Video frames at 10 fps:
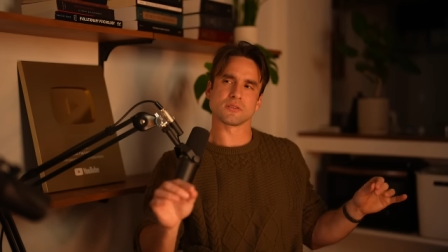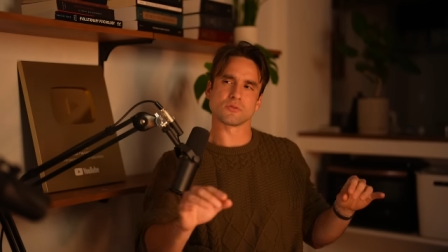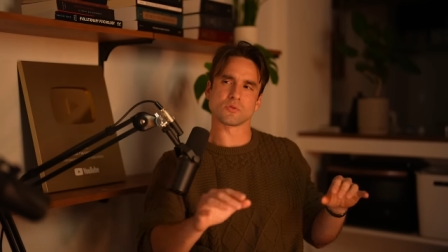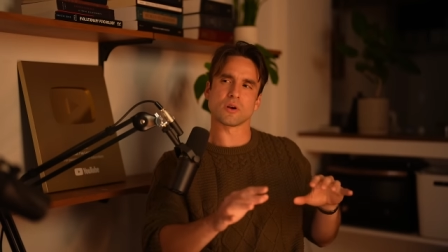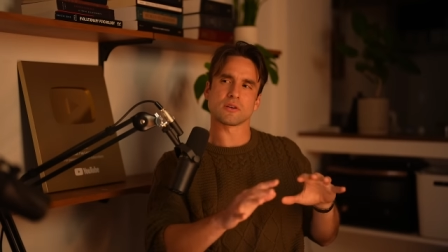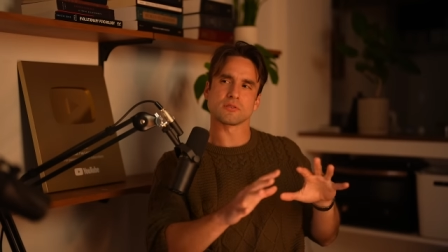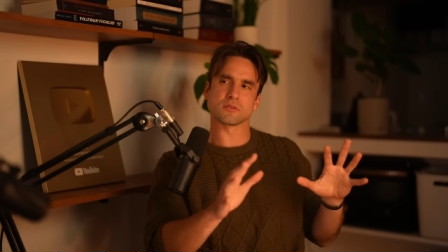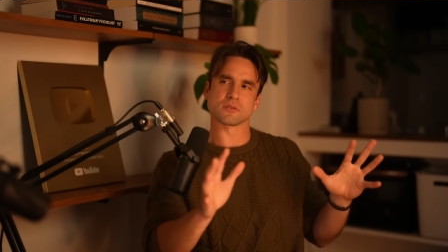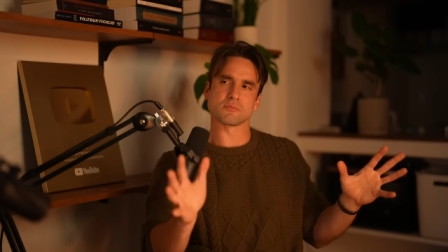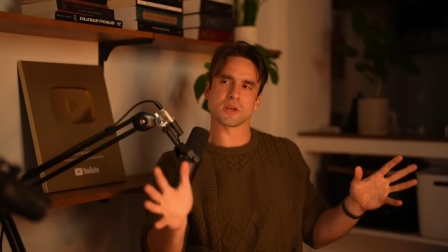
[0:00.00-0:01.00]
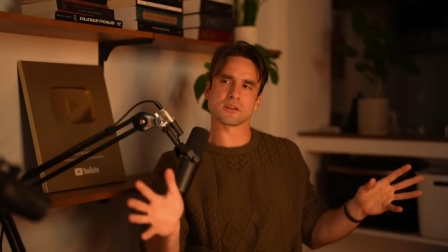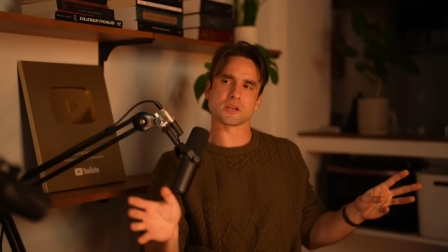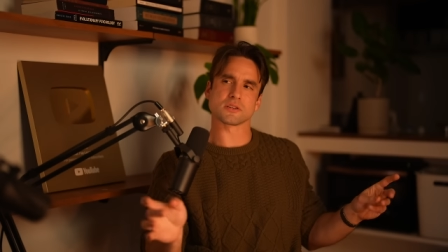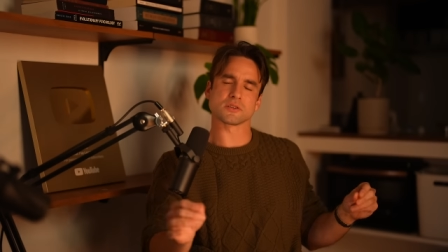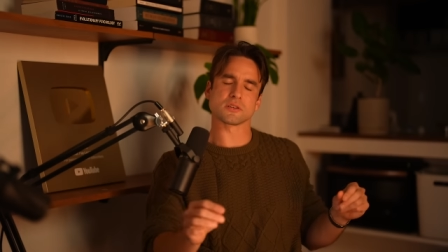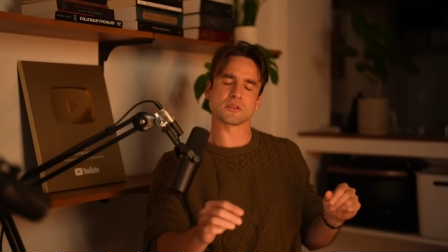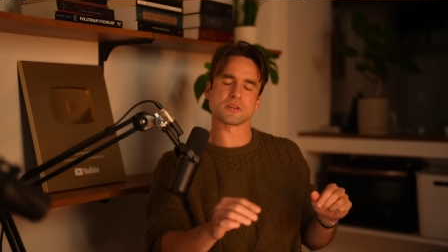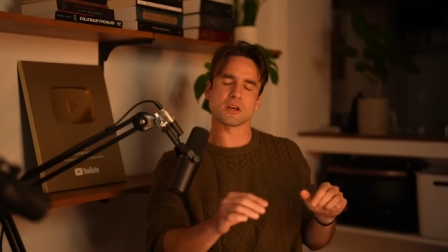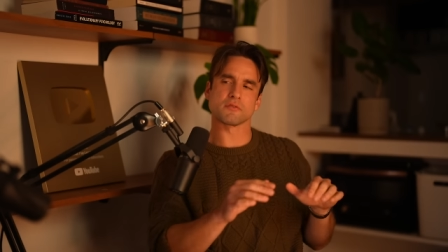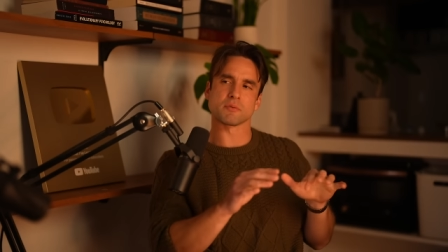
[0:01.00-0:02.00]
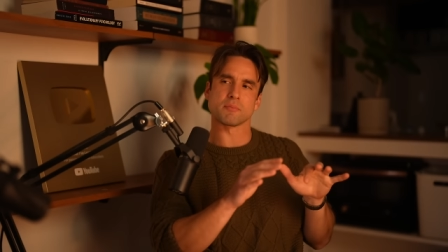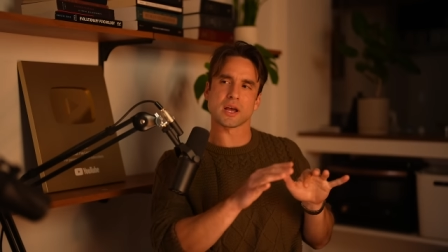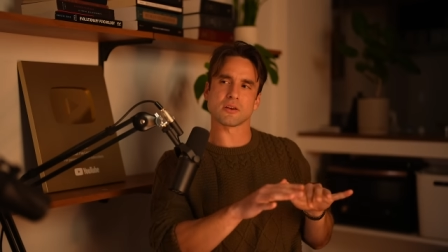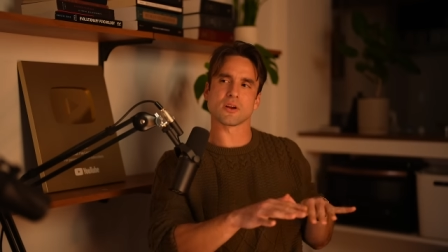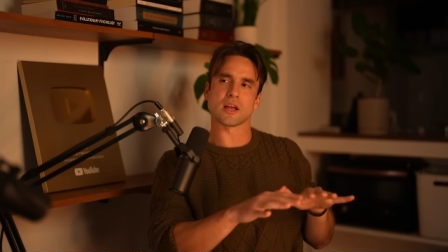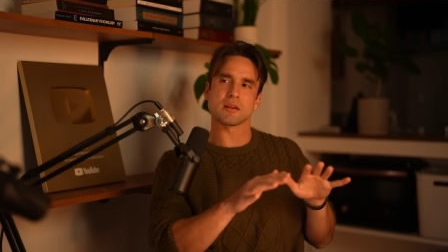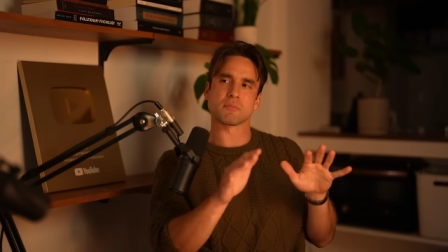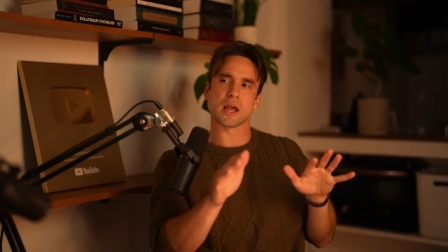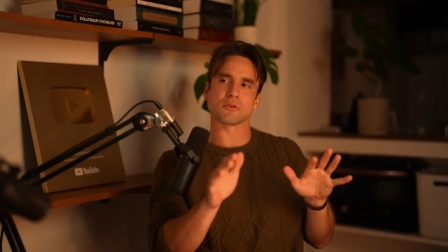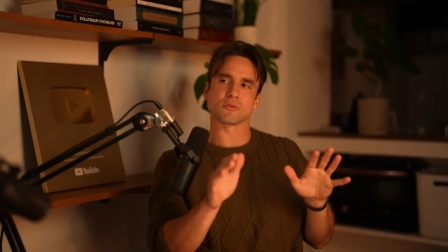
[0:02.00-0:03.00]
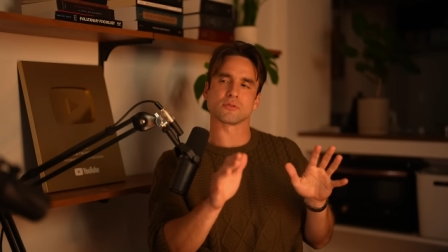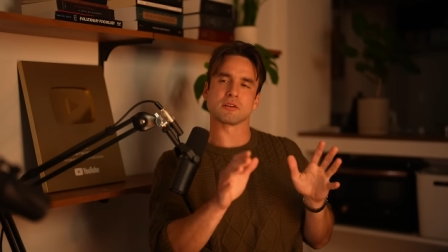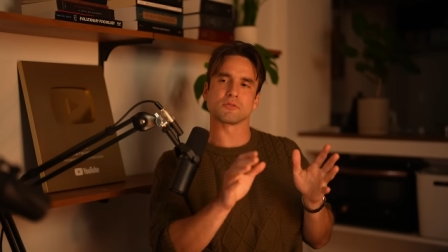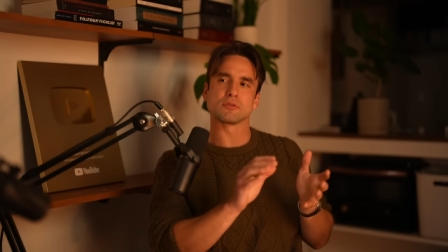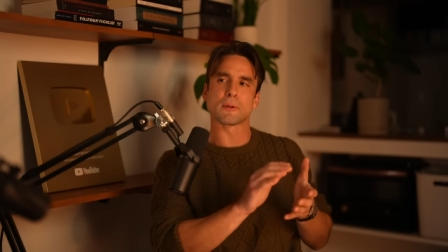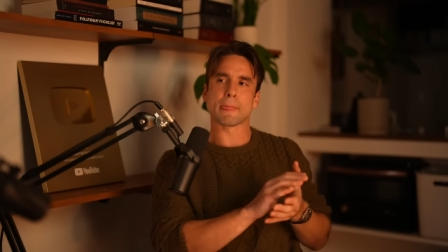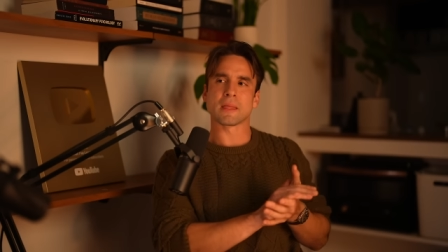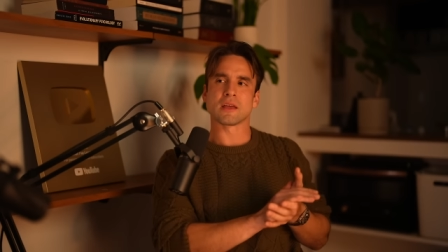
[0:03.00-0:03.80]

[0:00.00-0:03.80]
throughout the meditation in kind of a minor and macro level